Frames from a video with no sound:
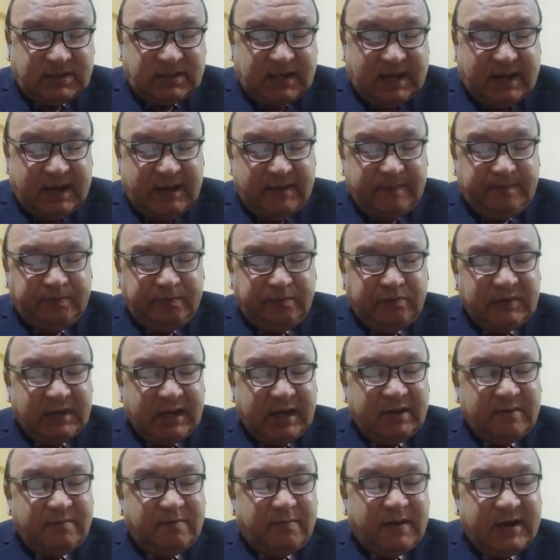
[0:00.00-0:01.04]
time
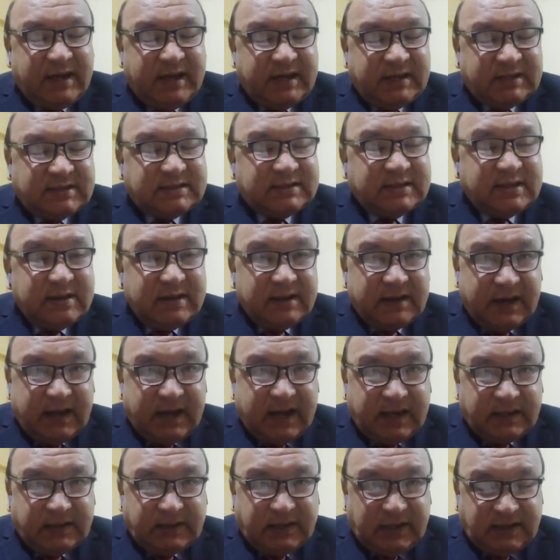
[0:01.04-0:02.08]
and place.
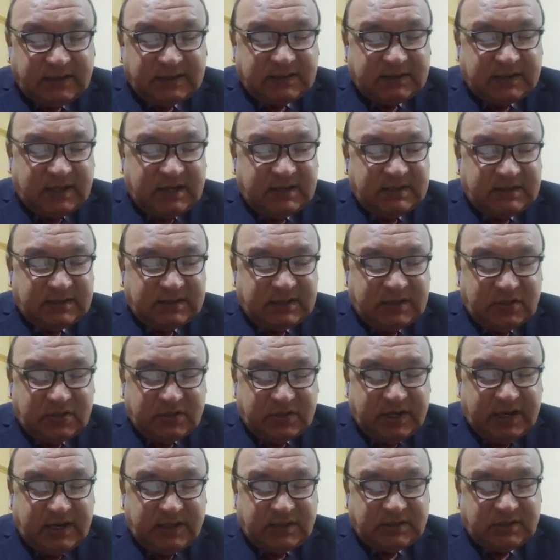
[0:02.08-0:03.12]
Ethics
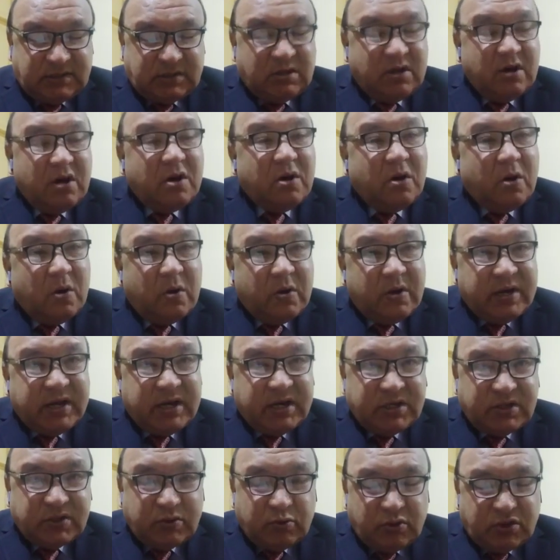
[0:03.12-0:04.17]
concentrates on
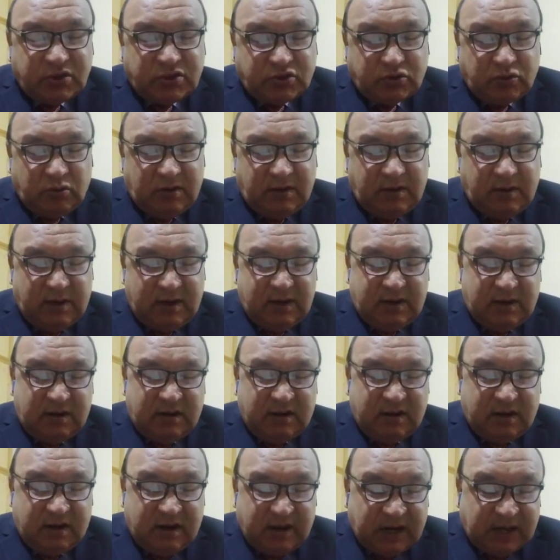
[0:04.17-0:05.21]
individual
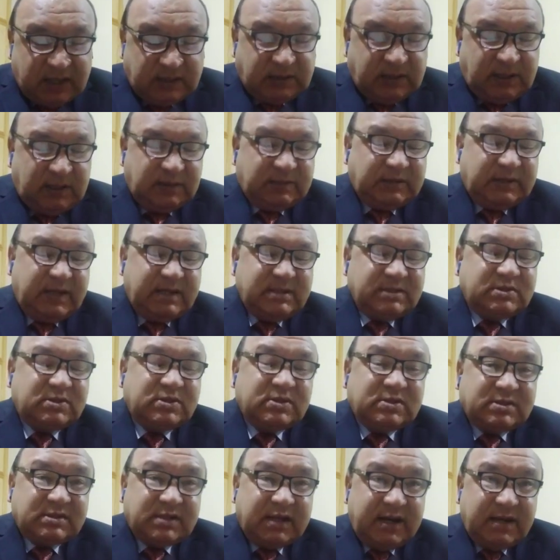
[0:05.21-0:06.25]
rather than
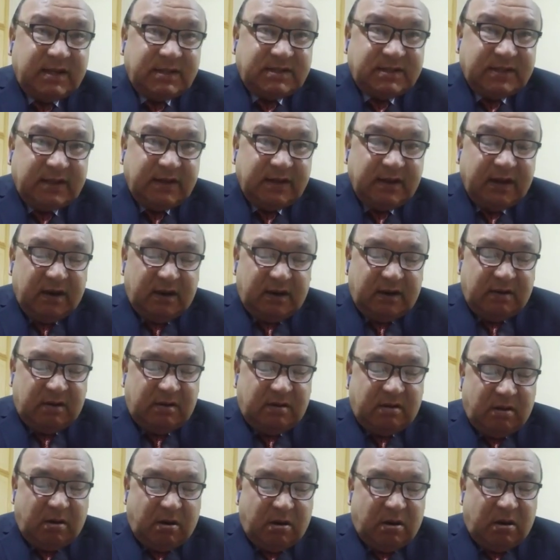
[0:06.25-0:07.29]
society.
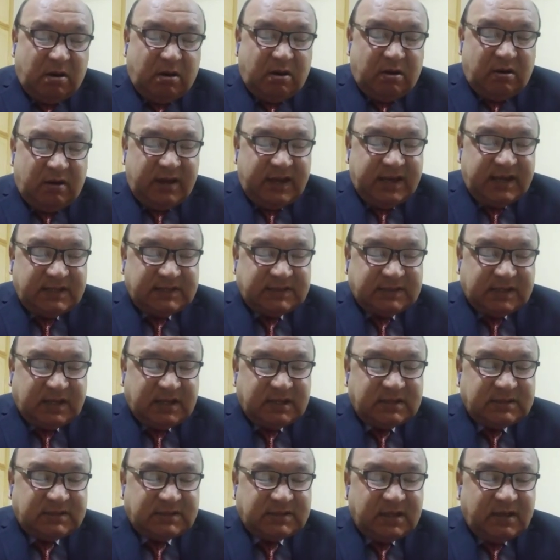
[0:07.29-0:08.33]
Law is
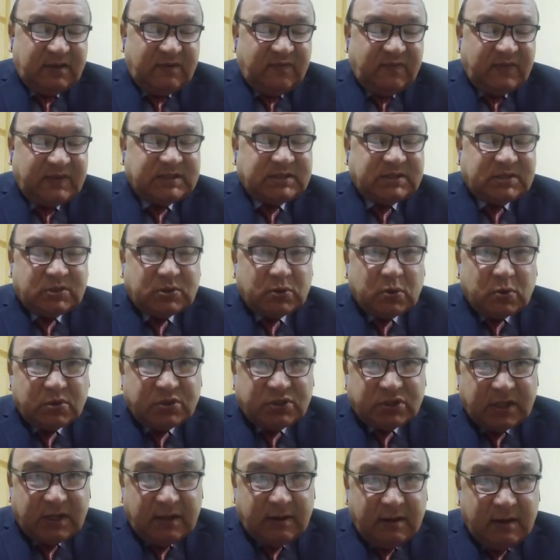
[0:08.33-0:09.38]
concerned with
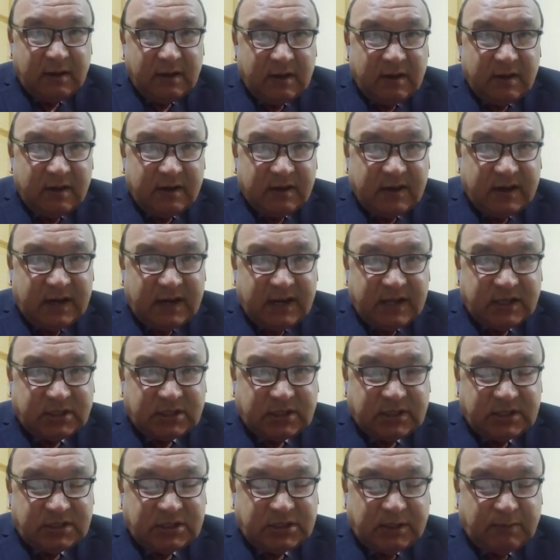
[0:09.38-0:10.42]
social
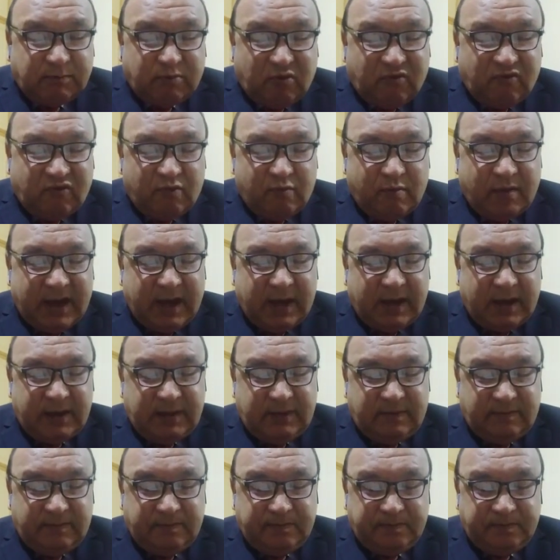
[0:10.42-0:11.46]
relationship of
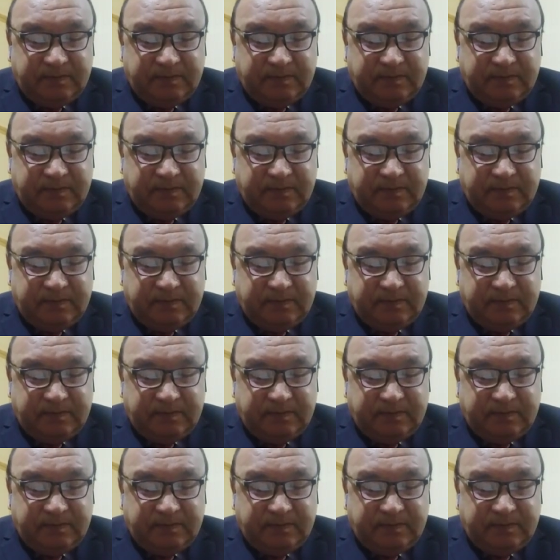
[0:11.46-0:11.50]
man